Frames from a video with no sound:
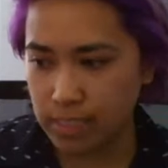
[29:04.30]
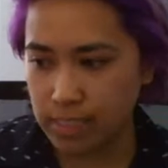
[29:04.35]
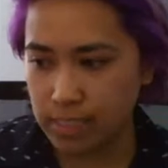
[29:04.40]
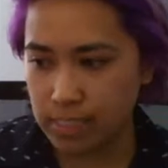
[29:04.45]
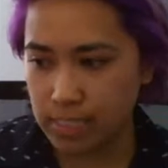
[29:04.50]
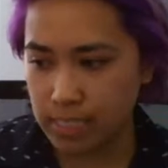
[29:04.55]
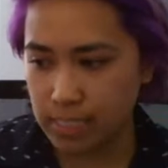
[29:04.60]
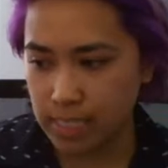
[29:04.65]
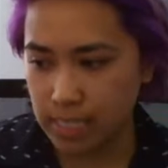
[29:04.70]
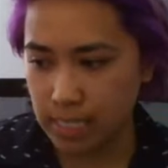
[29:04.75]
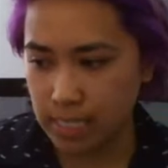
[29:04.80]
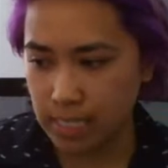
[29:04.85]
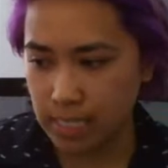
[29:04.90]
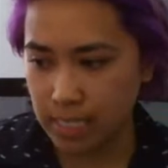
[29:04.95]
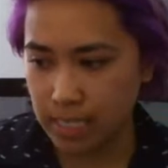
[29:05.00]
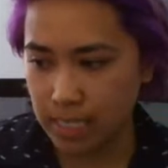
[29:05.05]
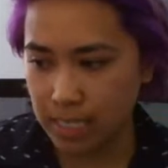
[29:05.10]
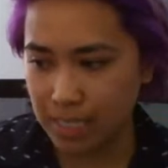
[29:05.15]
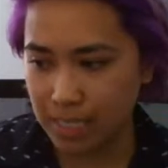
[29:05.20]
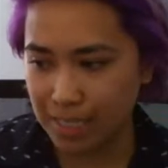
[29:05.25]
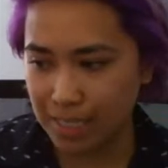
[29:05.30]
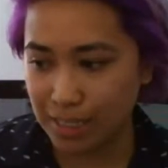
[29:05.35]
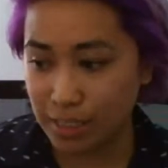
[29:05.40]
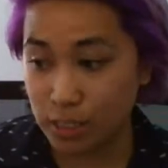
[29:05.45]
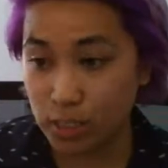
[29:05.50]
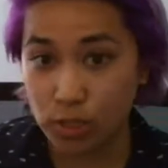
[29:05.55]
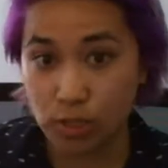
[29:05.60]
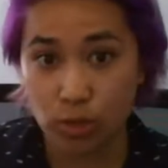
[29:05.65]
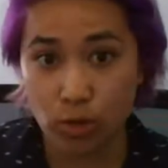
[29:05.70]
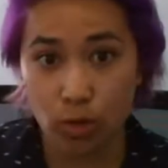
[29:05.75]
it's a scene in
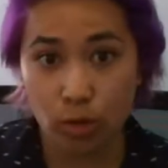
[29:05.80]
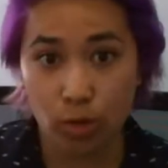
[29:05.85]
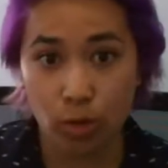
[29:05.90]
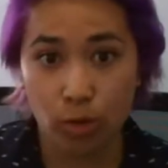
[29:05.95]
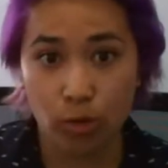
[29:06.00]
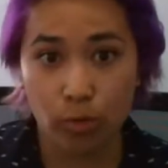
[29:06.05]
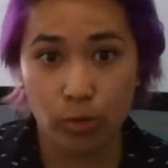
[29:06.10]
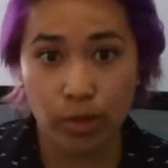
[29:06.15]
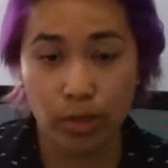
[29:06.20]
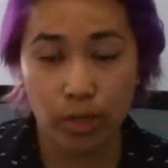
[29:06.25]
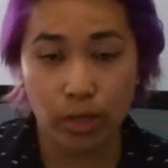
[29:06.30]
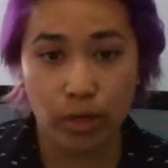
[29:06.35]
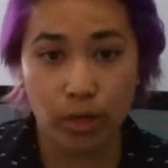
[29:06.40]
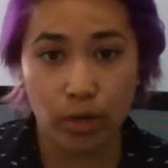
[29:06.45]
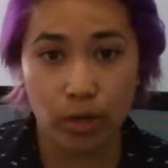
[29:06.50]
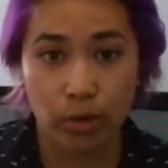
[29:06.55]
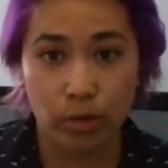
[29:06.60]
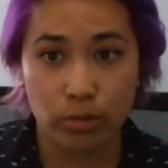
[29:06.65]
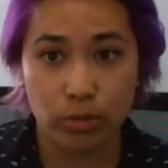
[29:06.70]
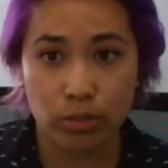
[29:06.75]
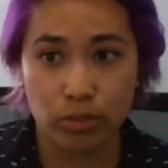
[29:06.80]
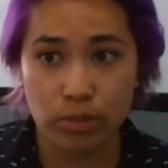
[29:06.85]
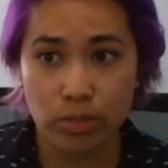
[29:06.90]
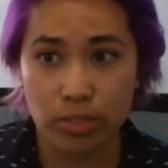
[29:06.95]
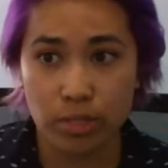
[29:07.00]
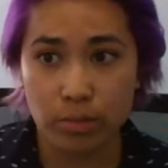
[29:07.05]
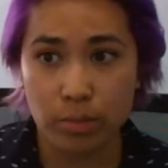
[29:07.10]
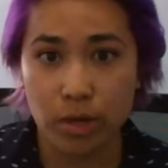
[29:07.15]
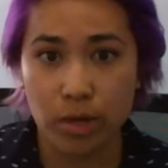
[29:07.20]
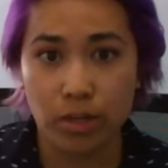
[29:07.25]
Seoul where they go to
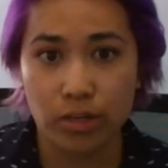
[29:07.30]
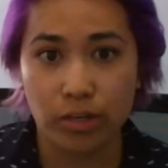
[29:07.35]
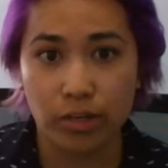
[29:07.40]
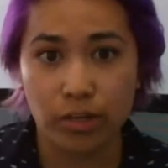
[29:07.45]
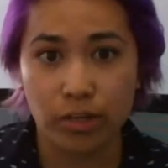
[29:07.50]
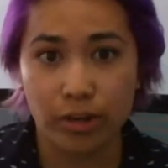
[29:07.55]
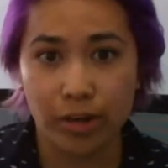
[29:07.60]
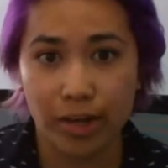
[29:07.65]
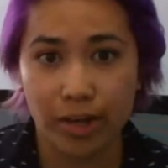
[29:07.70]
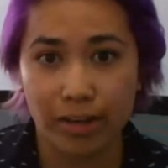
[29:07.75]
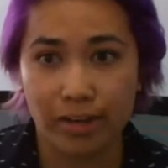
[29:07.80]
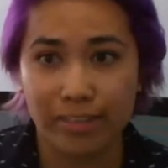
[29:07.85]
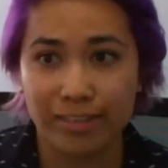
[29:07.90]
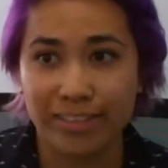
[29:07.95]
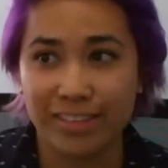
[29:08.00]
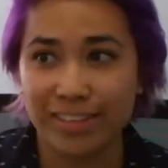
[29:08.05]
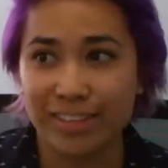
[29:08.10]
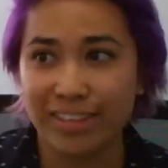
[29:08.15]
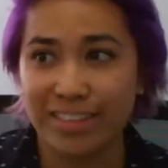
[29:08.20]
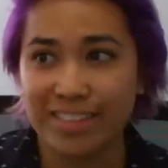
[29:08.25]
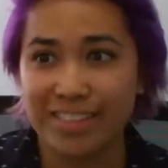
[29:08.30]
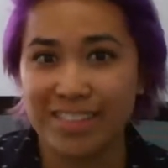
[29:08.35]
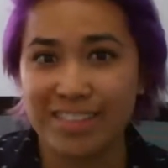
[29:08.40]
some underground